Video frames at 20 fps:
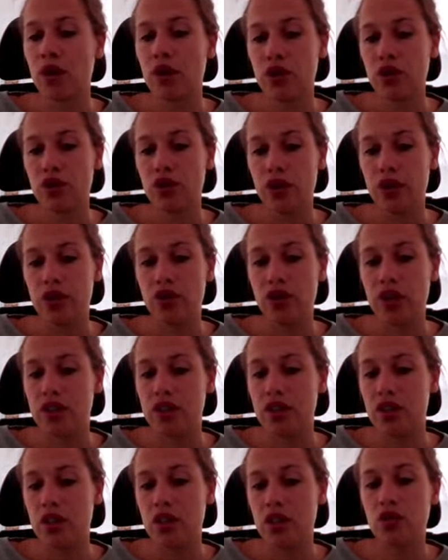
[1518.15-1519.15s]
So as you can
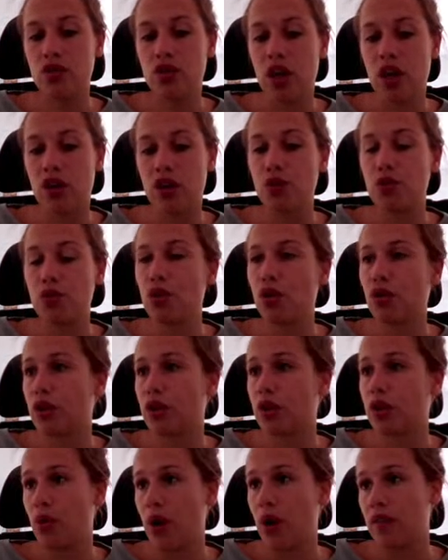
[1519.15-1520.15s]
see, you can no longer
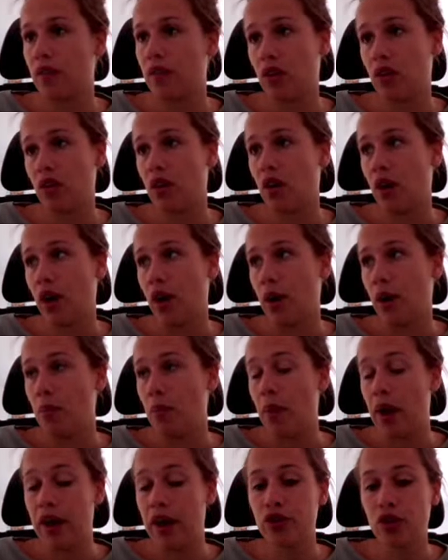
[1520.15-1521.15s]
grant
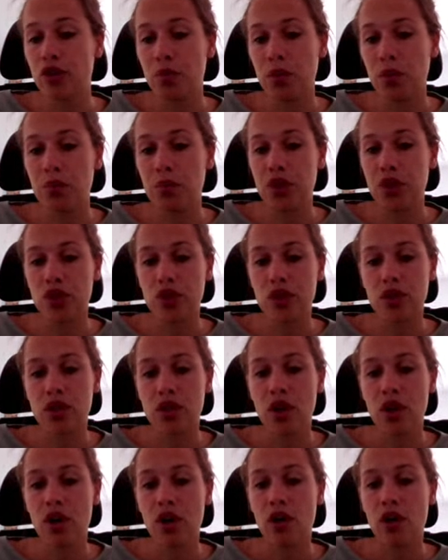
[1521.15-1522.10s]
manager permissions,